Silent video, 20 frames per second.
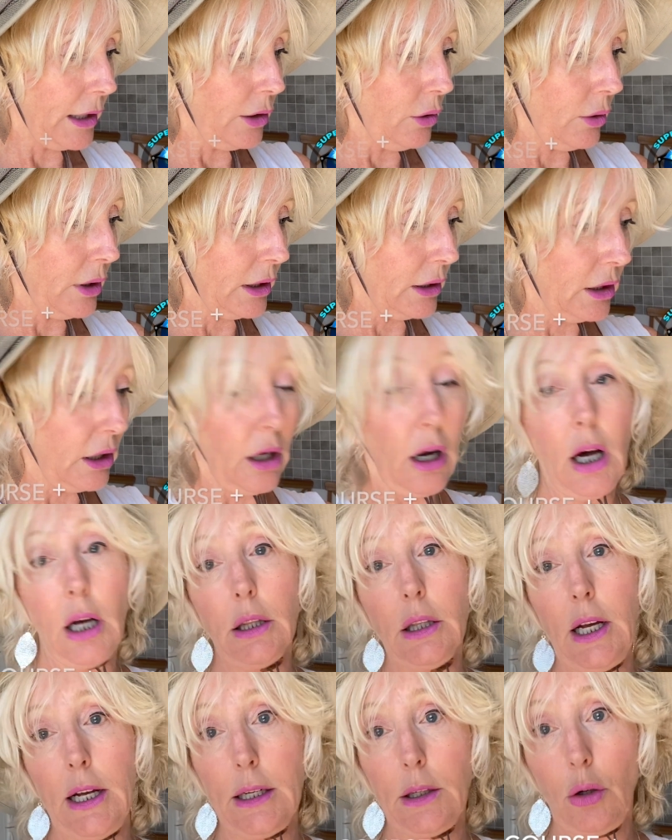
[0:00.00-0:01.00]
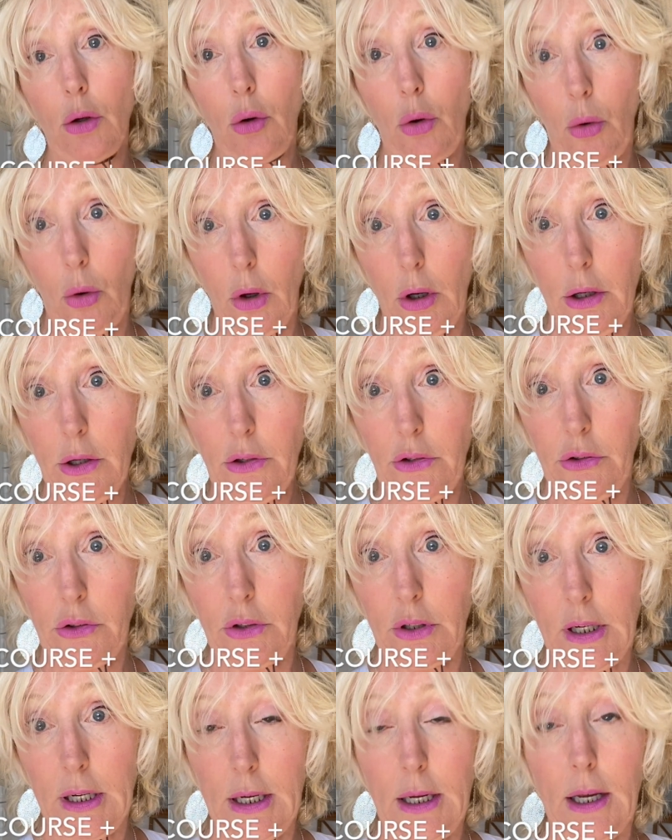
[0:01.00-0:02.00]
You get the online
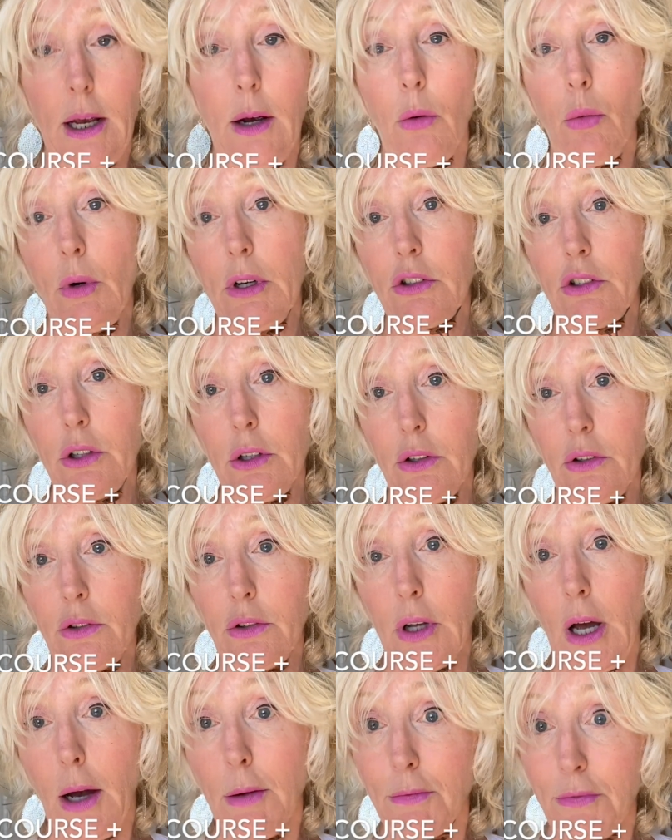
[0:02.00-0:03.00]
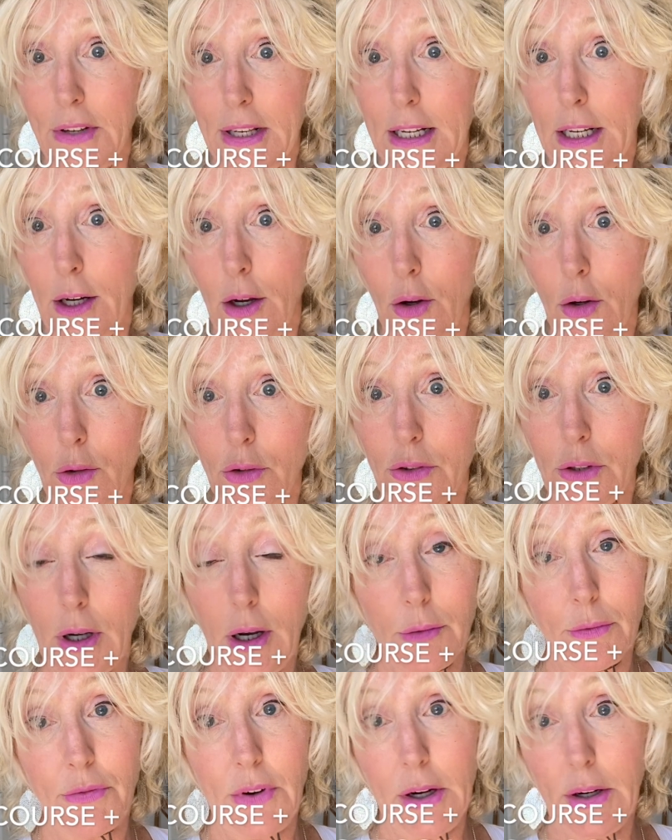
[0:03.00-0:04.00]
course, which is
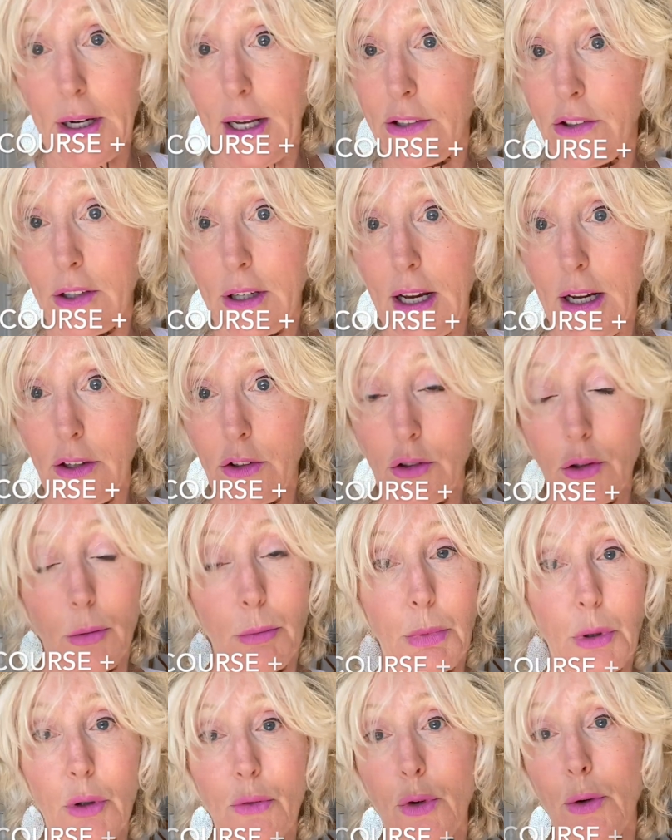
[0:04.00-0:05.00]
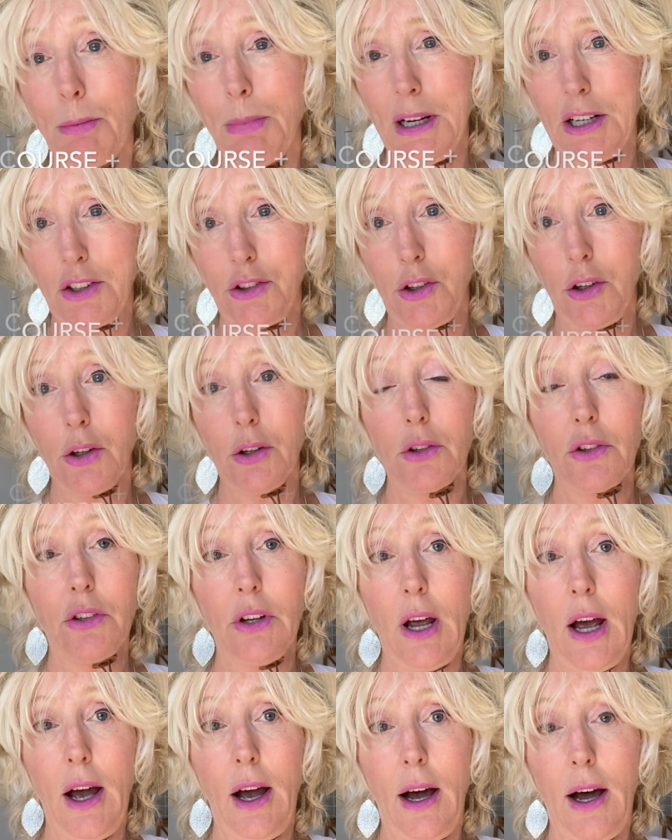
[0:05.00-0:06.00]
videos, very educational, beautiful pictures,
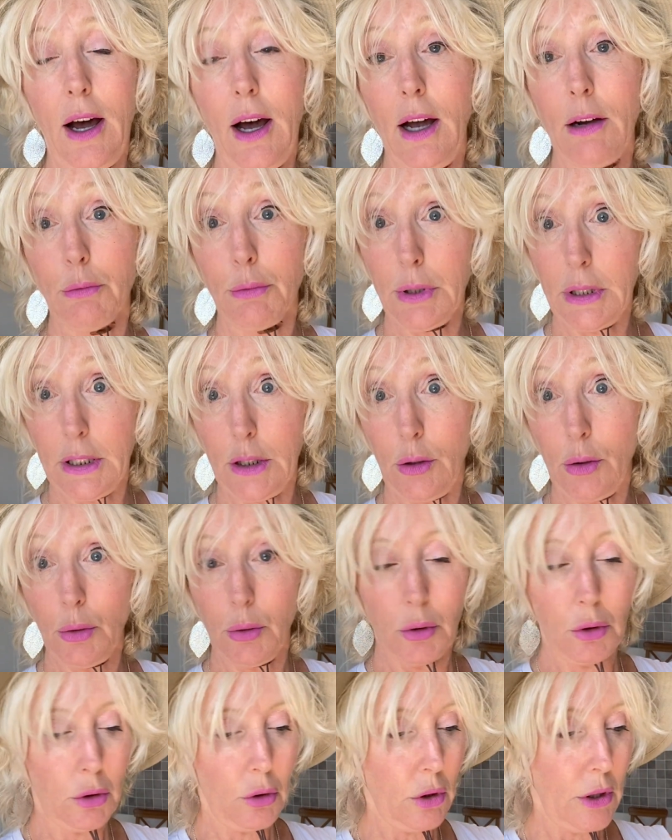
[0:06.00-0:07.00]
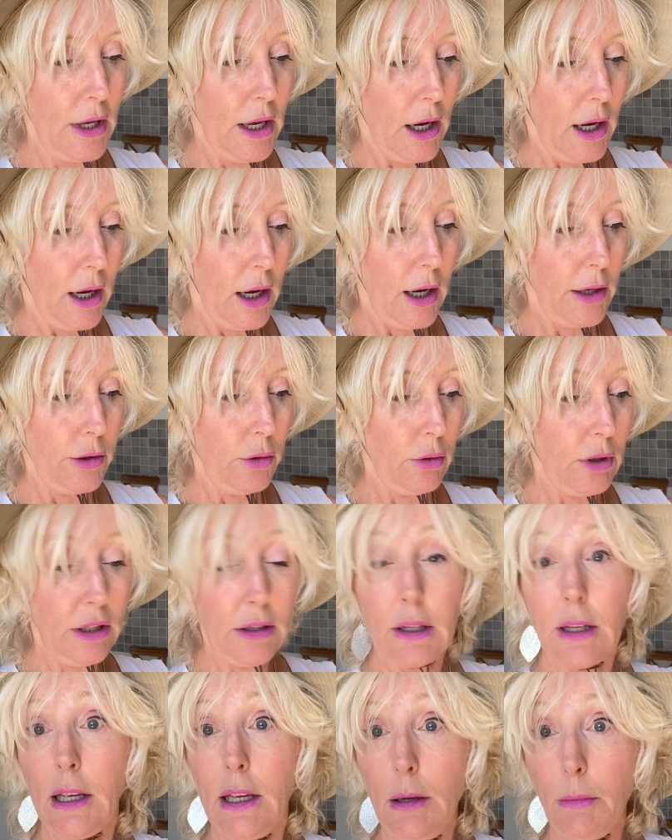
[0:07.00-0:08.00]
really cool. You get
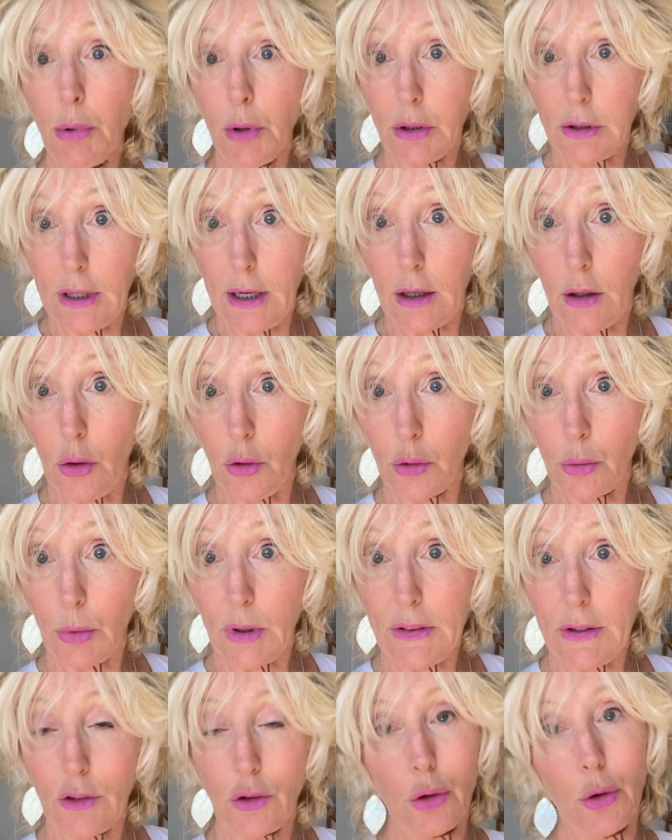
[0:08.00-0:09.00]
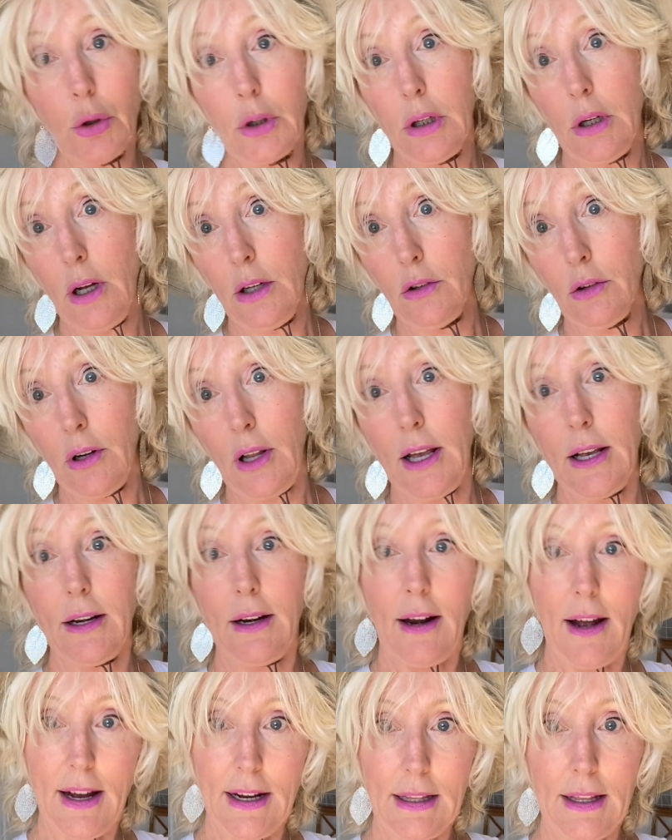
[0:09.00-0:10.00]
the ebook that goes with it, so you can underline
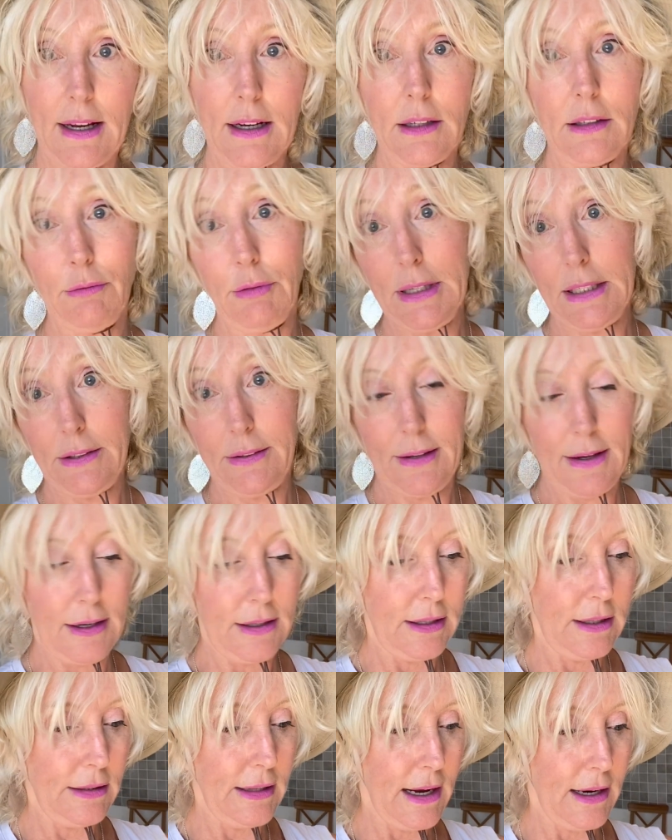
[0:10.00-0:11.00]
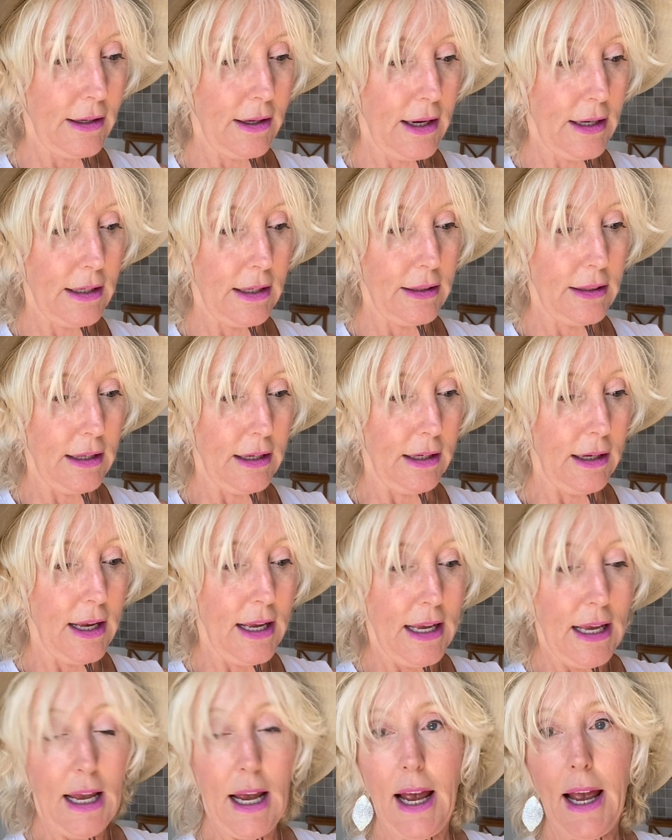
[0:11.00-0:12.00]
and highlight and restudy and that kind of thing.
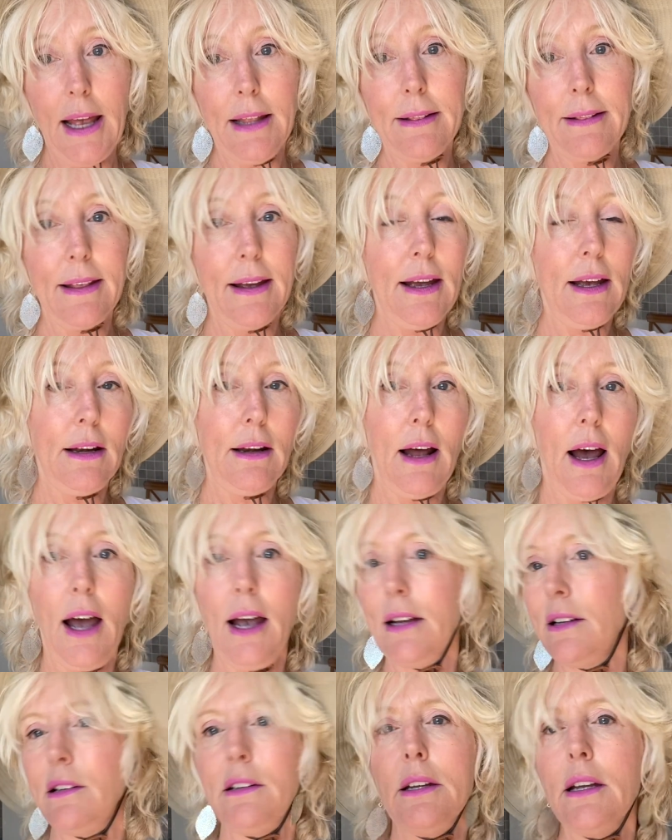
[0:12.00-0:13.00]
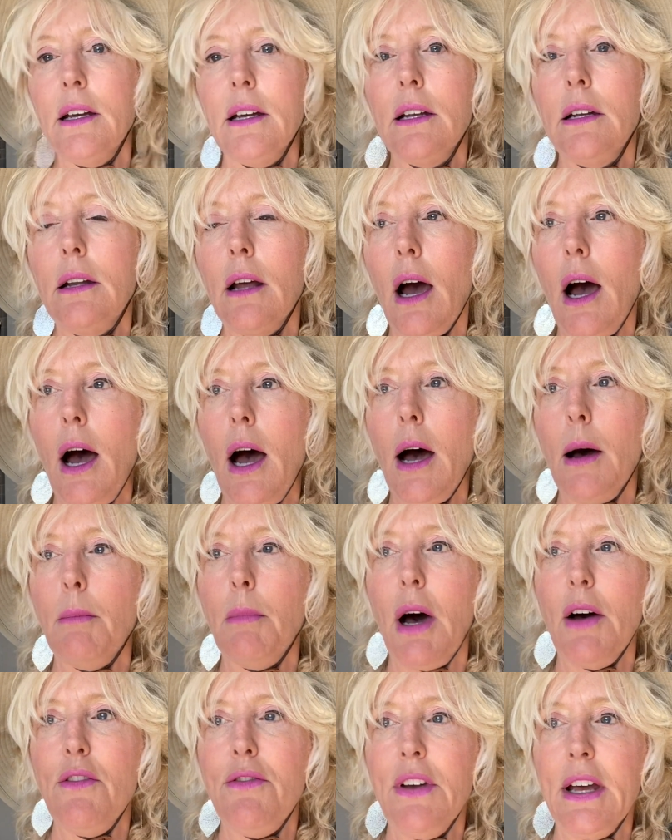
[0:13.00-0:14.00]
And then I did
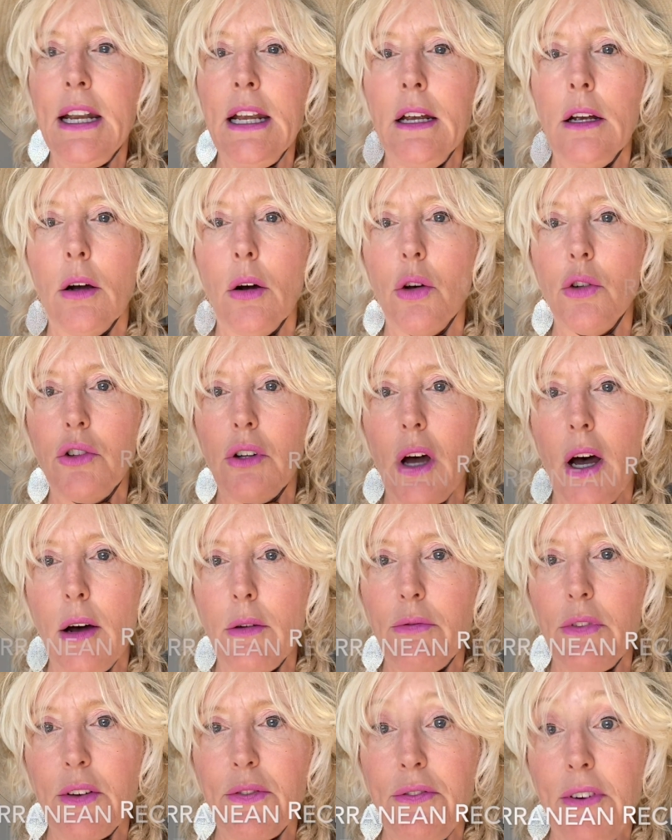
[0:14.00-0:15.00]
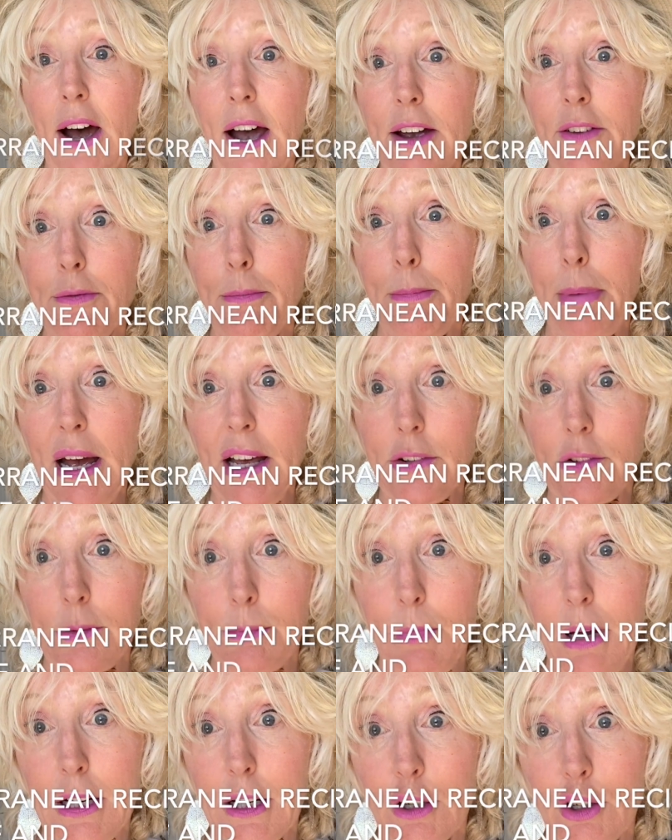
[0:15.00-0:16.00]
videos of the 5 best
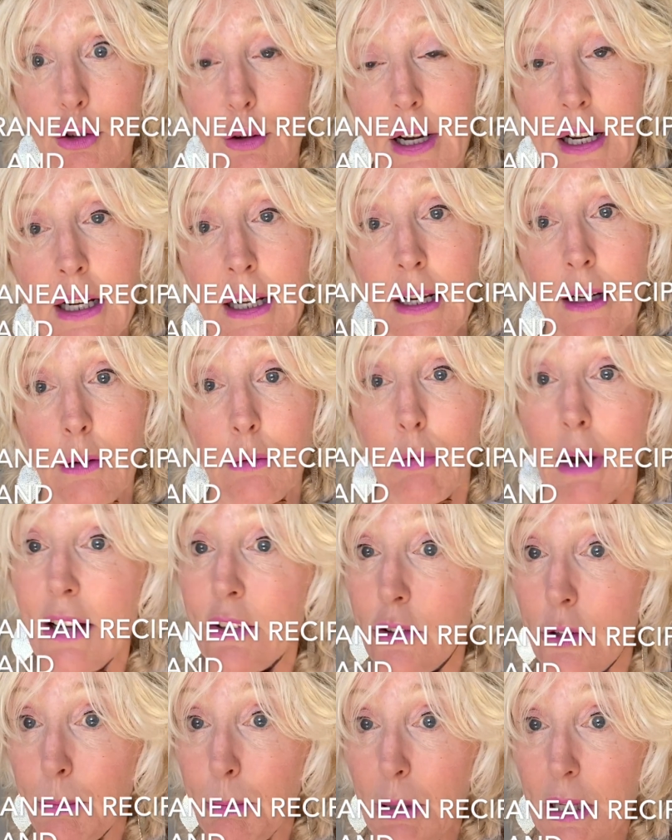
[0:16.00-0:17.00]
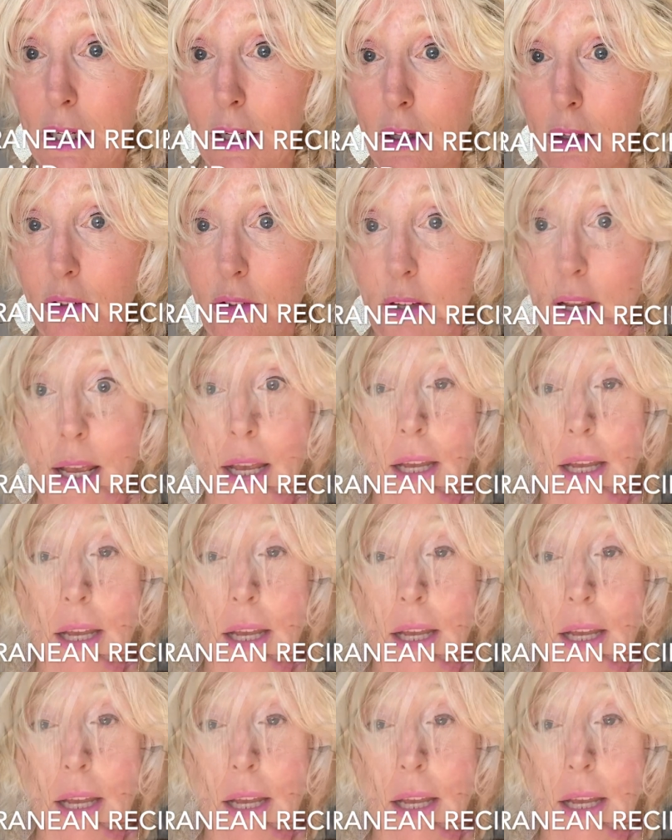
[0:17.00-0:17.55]
Mediterranean recipes.